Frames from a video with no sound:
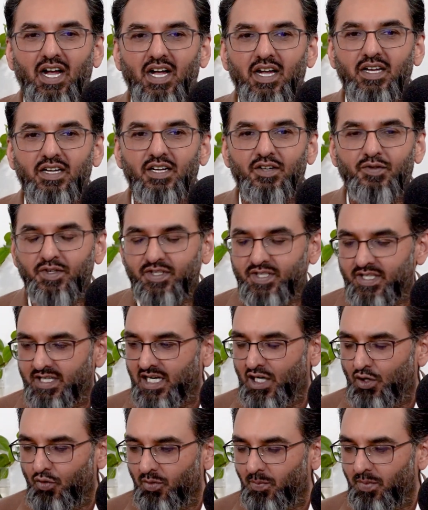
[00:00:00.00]
this was an
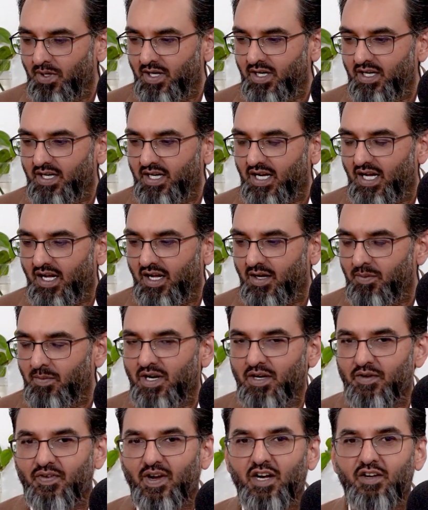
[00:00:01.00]
equipment
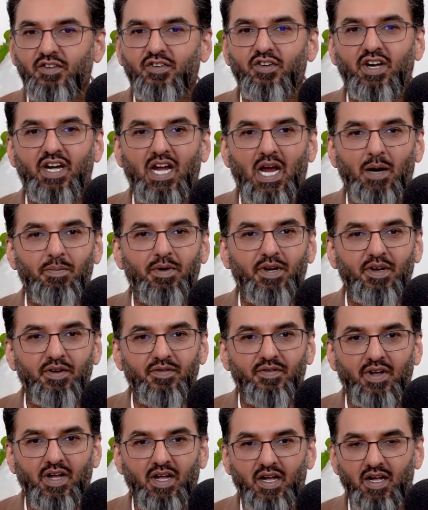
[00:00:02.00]
manufacturer,
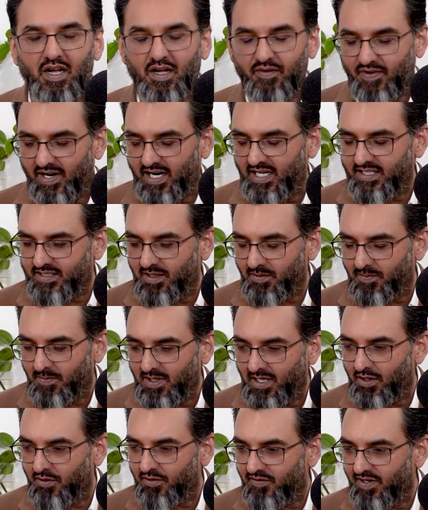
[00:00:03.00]
captive finance
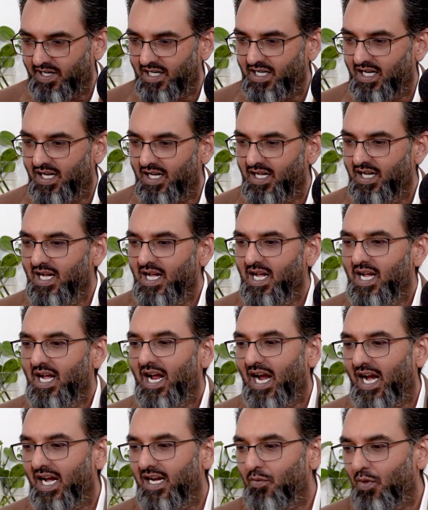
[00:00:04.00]
company in Australia.
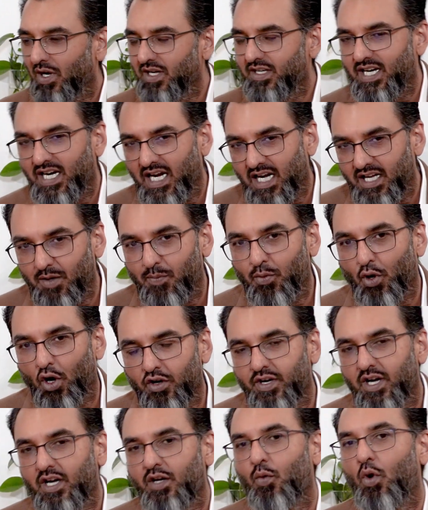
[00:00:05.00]
And once again, the
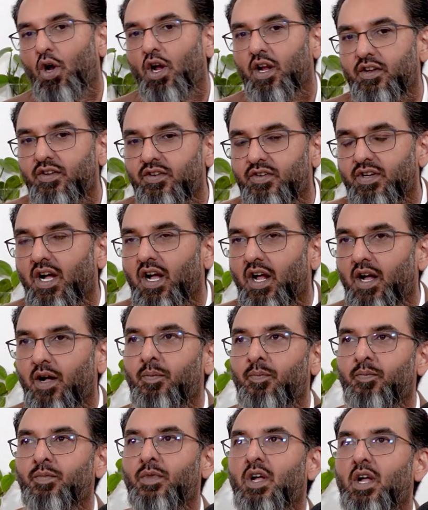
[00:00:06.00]
project was
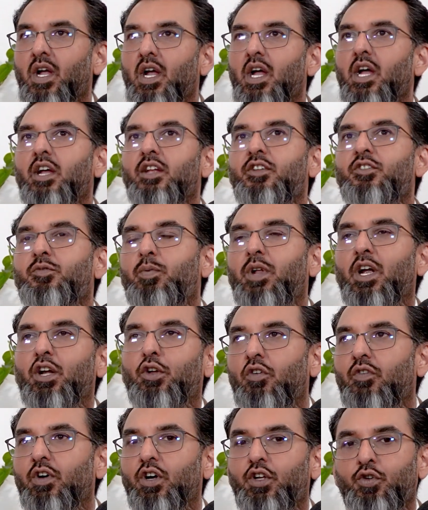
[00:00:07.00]
split
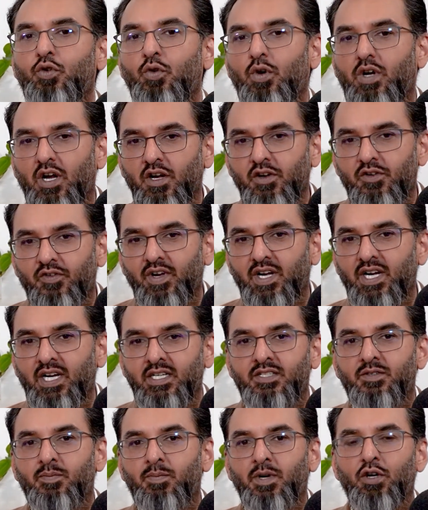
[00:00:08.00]
over 2
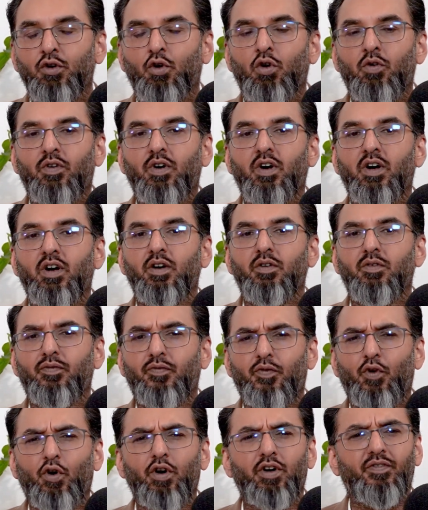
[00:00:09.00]
countries, split over
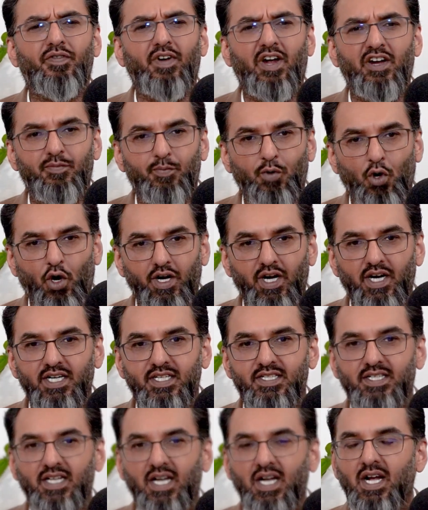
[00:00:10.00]
4 to 5
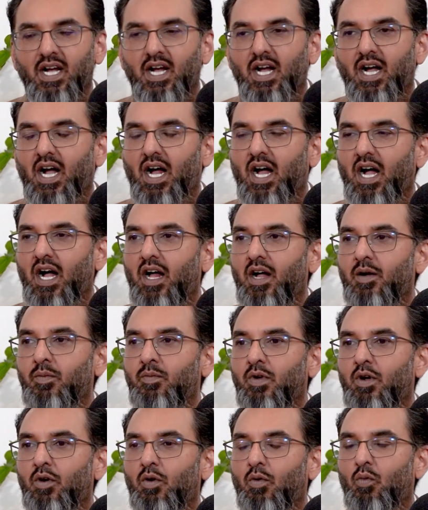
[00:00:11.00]
products.
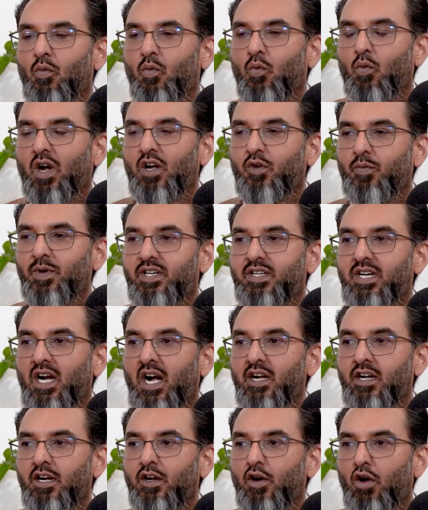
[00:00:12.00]
What we
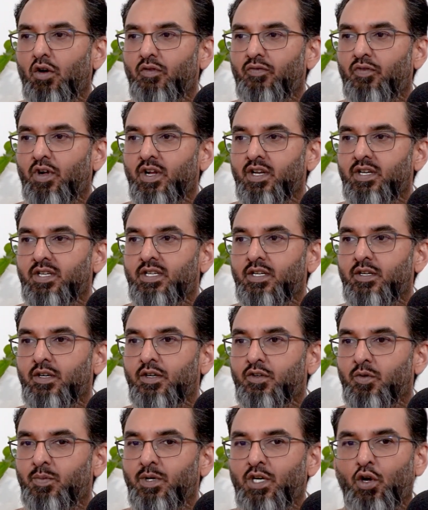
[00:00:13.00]
started off was to
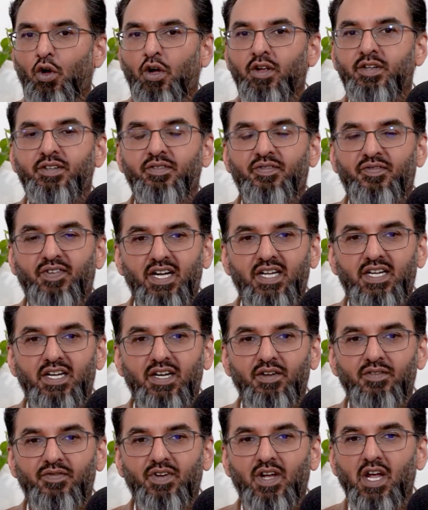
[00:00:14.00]
be cost
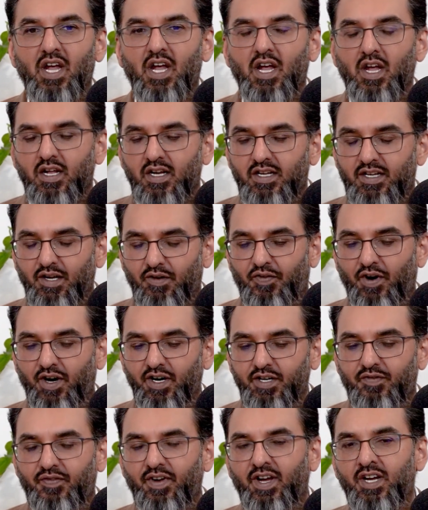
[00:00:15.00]
effective. The
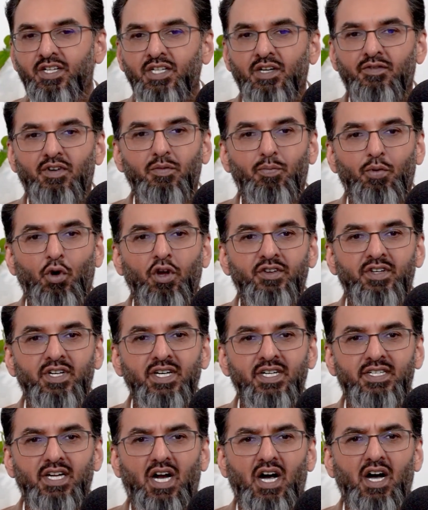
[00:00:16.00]
first phase of our
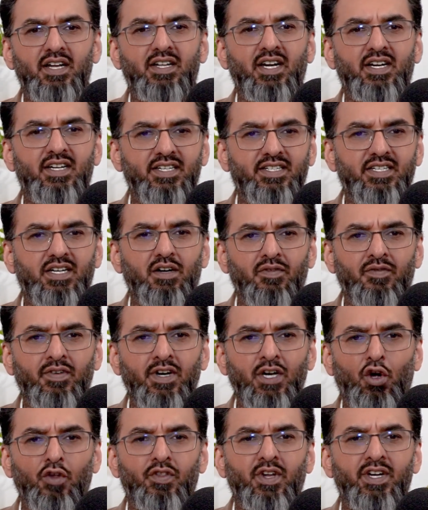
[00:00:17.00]
projects are the
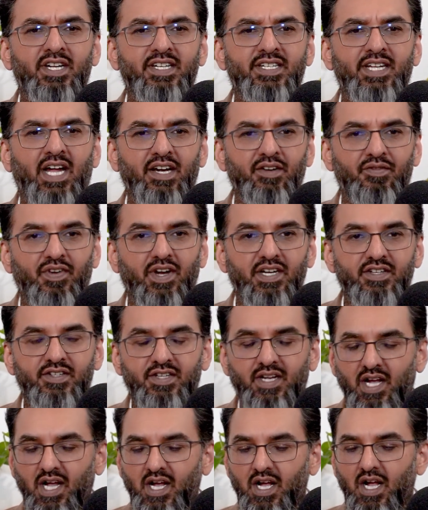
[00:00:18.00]
discovery or the design phase.
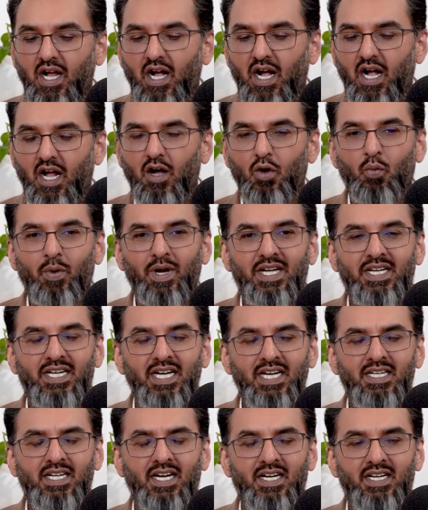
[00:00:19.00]
We
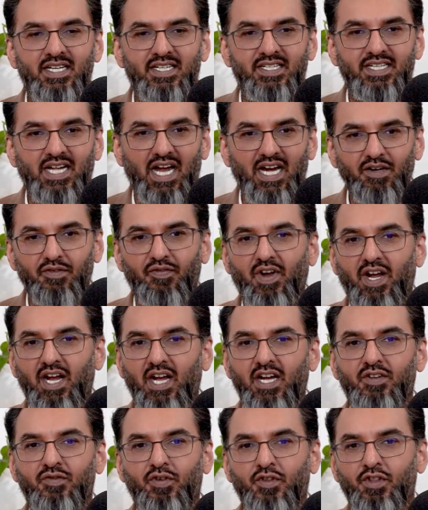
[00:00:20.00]
did the design
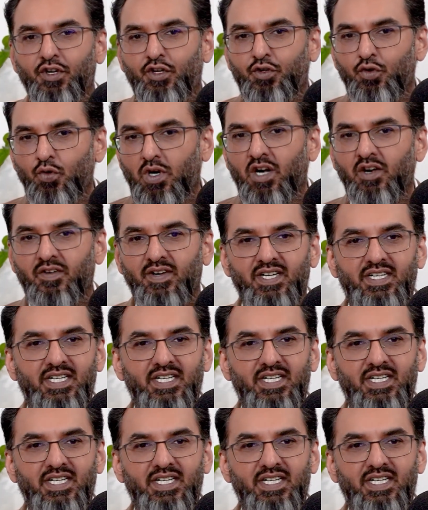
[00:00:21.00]
phase for the 2 countries